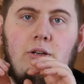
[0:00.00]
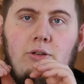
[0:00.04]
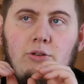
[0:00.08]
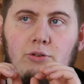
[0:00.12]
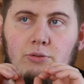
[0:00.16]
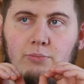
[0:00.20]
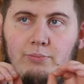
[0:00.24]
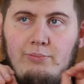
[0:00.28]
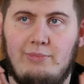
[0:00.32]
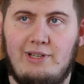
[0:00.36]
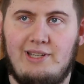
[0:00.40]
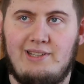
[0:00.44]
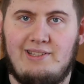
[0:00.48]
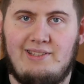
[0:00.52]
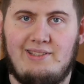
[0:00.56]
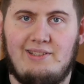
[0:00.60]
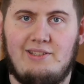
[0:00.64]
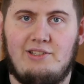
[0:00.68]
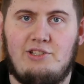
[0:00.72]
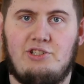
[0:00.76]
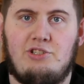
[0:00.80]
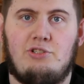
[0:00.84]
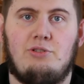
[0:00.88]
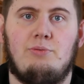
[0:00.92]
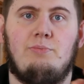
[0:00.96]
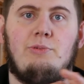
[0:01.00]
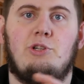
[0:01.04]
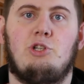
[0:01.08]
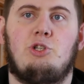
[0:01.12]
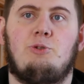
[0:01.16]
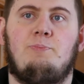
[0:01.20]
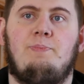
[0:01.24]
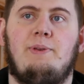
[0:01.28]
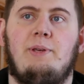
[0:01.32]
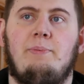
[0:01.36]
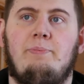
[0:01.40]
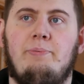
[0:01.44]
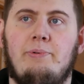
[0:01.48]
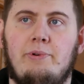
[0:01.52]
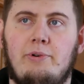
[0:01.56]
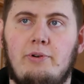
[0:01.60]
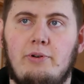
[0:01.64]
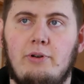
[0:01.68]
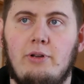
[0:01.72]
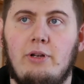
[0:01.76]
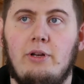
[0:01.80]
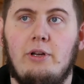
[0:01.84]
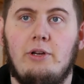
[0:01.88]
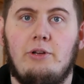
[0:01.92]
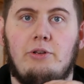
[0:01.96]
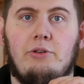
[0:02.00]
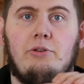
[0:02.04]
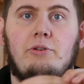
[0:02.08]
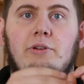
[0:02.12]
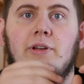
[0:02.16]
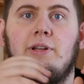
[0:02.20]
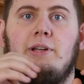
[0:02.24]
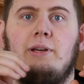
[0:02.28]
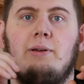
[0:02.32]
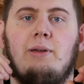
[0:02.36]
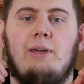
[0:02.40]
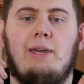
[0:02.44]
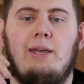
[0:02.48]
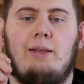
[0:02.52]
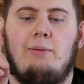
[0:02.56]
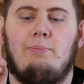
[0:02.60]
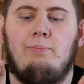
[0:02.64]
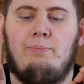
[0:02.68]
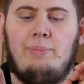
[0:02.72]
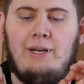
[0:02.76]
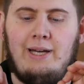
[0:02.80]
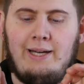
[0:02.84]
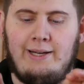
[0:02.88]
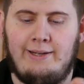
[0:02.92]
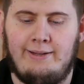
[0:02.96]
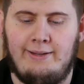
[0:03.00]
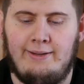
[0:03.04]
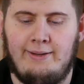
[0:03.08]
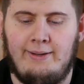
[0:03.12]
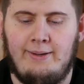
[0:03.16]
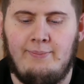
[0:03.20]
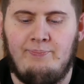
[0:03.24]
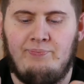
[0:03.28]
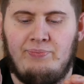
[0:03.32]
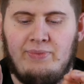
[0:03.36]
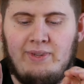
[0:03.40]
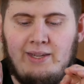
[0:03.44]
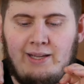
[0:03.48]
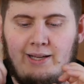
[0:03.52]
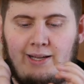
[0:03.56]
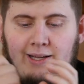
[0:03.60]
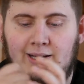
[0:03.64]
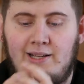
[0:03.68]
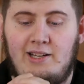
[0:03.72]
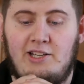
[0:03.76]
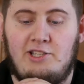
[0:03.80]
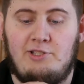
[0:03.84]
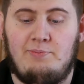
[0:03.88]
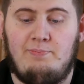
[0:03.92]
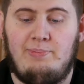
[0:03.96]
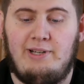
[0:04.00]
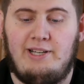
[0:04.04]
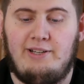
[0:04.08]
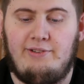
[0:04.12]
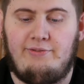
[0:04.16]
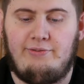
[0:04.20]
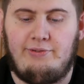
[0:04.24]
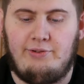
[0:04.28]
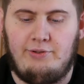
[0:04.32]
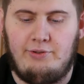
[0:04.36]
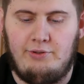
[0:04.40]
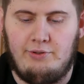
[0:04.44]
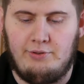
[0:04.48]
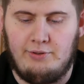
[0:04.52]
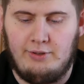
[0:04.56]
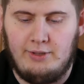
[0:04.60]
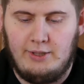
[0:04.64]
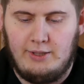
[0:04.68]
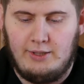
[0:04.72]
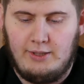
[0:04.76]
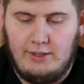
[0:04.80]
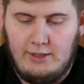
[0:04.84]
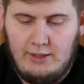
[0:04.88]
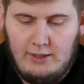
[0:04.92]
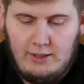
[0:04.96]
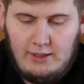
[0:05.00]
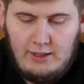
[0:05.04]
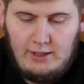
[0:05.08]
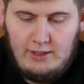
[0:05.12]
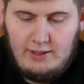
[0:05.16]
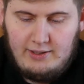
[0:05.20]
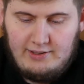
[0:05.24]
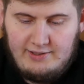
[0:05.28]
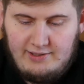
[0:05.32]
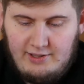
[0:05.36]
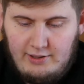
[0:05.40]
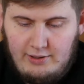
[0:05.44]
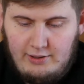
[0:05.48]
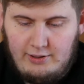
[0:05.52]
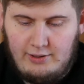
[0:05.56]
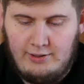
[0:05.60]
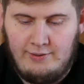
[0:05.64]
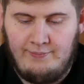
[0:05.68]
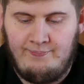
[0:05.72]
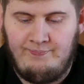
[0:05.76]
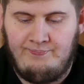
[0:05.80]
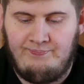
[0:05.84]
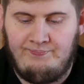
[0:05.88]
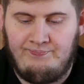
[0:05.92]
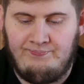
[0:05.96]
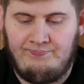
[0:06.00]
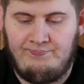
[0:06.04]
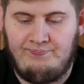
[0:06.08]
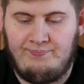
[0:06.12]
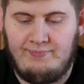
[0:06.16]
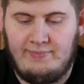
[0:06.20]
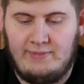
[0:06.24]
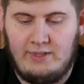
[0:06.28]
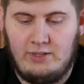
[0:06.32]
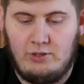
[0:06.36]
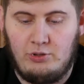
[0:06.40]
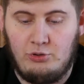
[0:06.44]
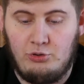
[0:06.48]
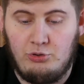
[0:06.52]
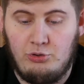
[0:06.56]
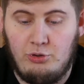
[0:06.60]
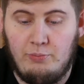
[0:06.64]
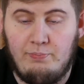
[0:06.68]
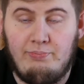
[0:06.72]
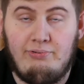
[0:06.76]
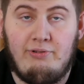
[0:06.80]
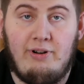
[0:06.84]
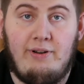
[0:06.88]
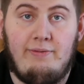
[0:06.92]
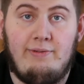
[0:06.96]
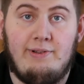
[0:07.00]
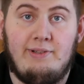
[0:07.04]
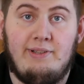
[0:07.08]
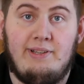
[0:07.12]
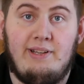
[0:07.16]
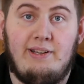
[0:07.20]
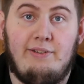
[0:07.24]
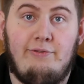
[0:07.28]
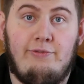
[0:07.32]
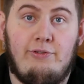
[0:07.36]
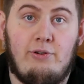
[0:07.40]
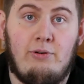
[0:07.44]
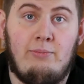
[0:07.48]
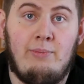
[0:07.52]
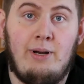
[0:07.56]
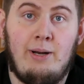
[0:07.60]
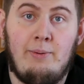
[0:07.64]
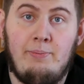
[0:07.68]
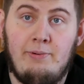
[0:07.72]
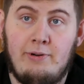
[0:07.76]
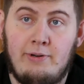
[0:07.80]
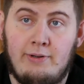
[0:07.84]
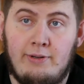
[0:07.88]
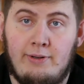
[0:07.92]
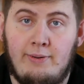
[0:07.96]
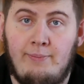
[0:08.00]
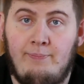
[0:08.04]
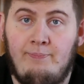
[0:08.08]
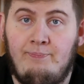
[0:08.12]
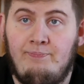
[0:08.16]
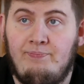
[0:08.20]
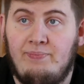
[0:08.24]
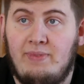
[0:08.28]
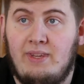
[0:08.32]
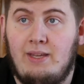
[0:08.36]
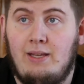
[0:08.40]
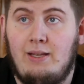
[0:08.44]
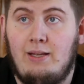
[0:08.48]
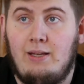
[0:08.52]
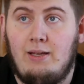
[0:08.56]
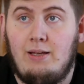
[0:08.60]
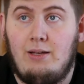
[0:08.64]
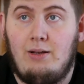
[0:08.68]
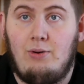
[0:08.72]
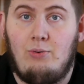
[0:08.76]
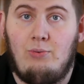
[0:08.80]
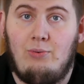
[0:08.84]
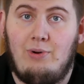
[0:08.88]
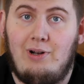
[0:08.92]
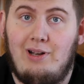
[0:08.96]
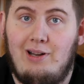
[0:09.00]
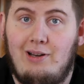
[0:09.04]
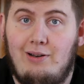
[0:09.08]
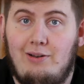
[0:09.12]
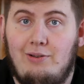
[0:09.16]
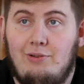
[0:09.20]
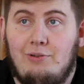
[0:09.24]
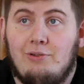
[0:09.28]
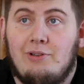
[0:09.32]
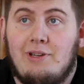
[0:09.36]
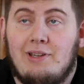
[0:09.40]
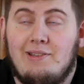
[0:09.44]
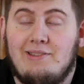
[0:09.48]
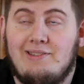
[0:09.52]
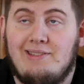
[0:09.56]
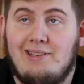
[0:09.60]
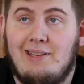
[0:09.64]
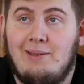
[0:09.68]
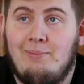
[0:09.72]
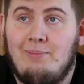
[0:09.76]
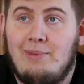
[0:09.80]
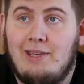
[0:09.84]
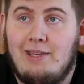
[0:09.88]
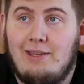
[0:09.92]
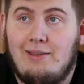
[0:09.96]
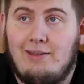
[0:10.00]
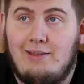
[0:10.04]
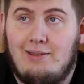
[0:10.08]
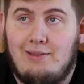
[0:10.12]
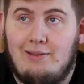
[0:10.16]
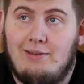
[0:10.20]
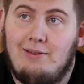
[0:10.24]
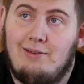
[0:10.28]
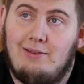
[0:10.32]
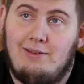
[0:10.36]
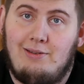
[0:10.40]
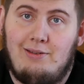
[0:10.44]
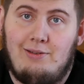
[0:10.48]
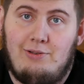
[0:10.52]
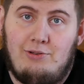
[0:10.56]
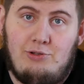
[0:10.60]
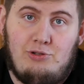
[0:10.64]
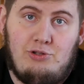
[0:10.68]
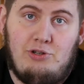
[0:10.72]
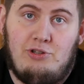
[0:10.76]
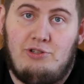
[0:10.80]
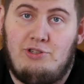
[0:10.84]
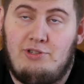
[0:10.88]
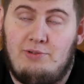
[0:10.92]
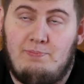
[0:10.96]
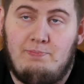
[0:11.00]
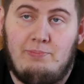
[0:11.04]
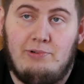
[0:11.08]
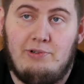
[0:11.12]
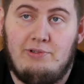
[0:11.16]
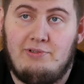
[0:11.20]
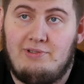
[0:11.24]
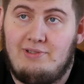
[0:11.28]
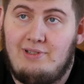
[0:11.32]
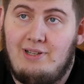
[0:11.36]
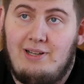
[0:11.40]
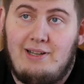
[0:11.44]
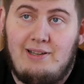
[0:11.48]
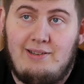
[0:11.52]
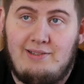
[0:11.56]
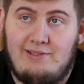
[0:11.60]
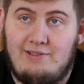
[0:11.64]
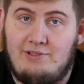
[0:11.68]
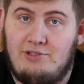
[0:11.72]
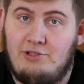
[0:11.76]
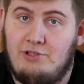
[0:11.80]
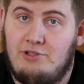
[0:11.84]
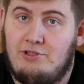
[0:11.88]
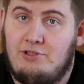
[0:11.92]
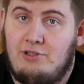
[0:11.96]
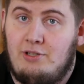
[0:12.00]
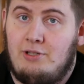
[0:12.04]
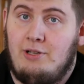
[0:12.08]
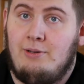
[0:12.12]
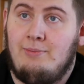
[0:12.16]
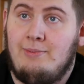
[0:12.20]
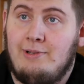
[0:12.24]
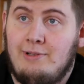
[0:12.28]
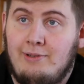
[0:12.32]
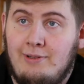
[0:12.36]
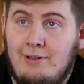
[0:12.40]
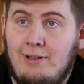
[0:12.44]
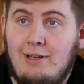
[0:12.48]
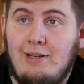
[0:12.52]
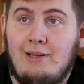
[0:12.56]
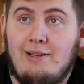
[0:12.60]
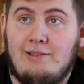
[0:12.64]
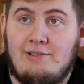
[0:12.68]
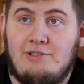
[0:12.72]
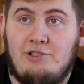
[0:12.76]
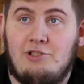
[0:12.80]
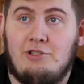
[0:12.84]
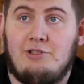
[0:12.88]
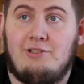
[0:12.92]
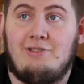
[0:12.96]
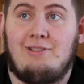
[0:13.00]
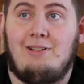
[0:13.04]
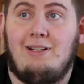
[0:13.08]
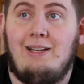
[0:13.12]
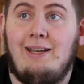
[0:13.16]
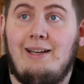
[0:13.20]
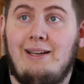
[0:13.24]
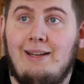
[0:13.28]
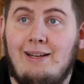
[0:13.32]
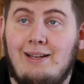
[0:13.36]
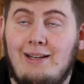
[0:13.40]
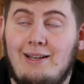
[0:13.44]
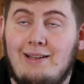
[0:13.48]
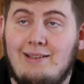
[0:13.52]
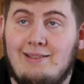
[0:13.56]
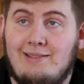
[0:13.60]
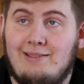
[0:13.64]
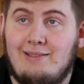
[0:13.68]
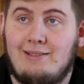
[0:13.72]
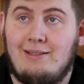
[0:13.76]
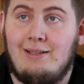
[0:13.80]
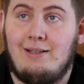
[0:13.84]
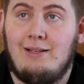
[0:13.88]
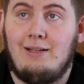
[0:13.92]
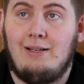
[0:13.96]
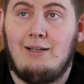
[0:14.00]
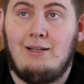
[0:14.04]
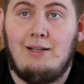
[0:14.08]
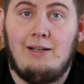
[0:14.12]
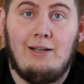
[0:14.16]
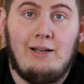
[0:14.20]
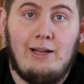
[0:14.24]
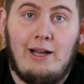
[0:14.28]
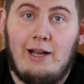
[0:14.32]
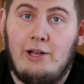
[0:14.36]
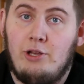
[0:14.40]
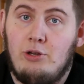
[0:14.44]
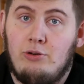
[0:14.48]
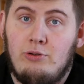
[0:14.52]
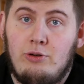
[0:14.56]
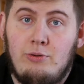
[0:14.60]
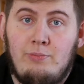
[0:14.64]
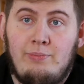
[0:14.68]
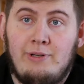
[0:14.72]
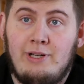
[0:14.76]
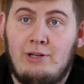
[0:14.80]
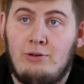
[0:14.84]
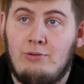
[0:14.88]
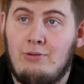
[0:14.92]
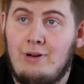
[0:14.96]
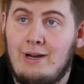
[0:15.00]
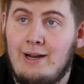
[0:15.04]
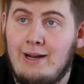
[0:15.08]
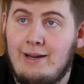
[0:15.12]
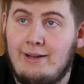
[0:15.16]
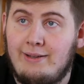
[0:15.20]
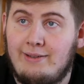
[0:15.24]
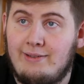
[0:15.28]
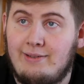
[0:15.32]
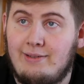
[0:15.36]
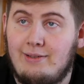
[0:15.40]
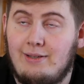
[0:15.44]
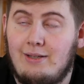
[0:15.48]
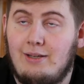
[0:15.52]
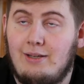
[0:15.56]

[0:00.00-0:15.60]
you message too much people, you're gonna get banned. And that's bad for you. So, how do you prevent that from happening? Well, you can say me, just post less, just comment less, just like less, and you will be right.